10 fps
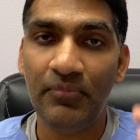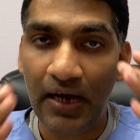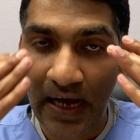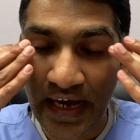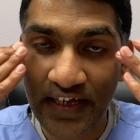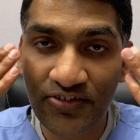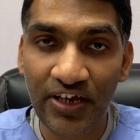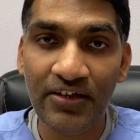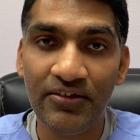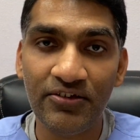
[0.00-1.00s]
eye
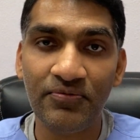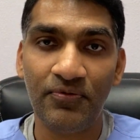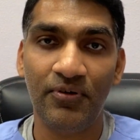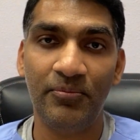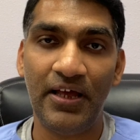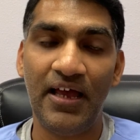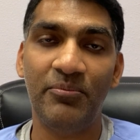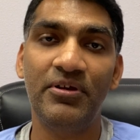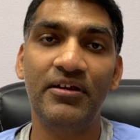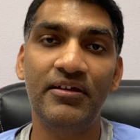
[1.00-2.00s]
changes from
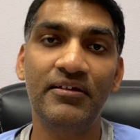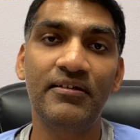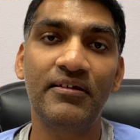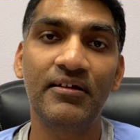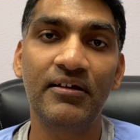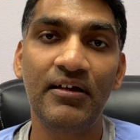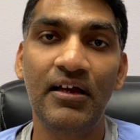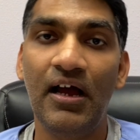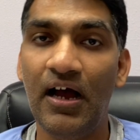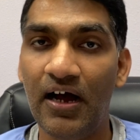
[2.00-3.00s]
diabetes,
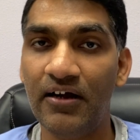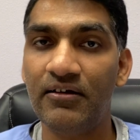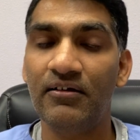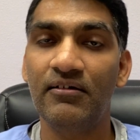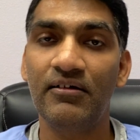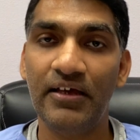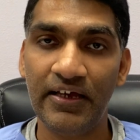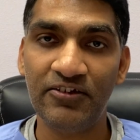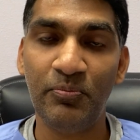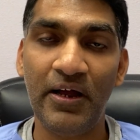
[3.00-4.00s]
heart
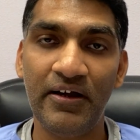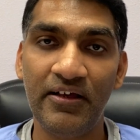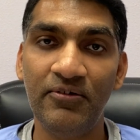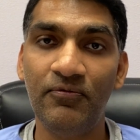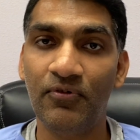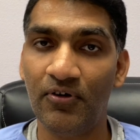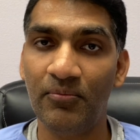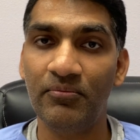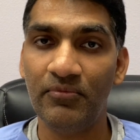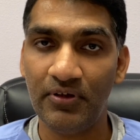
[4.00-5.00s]
expanding
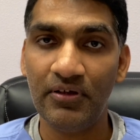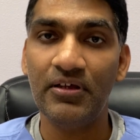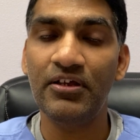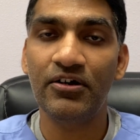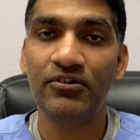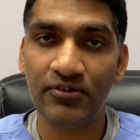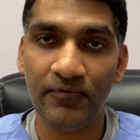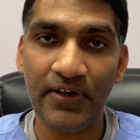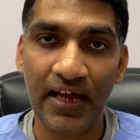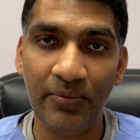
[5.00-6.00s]
from years
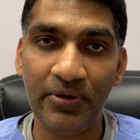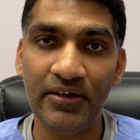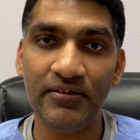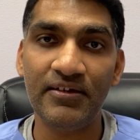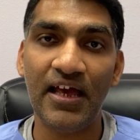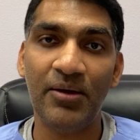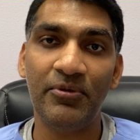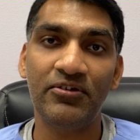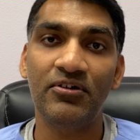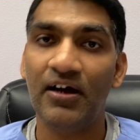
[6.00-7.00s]
of diabetes
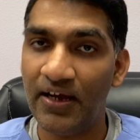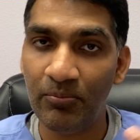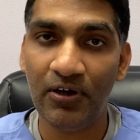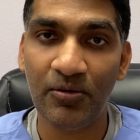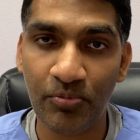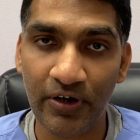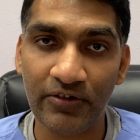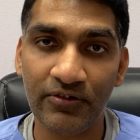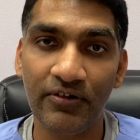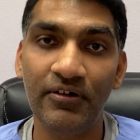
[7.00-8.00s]
damage, high blood
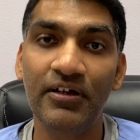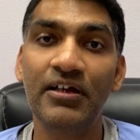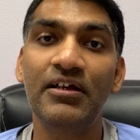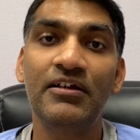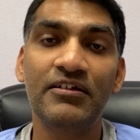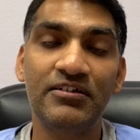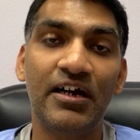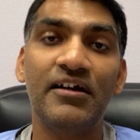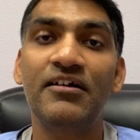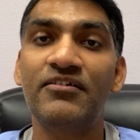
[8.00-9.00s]
pressure,
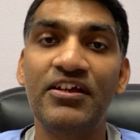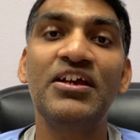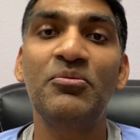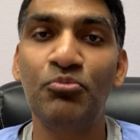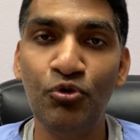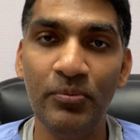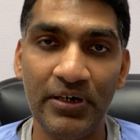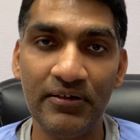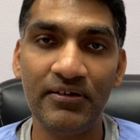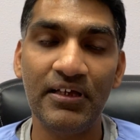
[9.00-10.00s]
started seeing
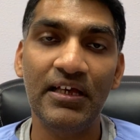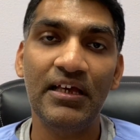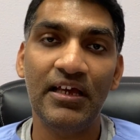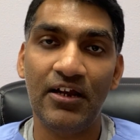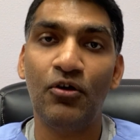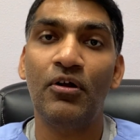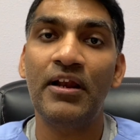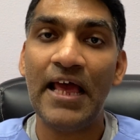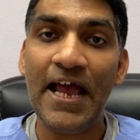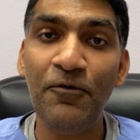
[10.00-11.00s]
improvements. And on an
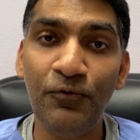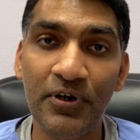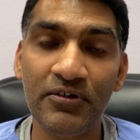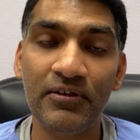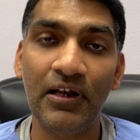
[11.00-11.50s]
average, they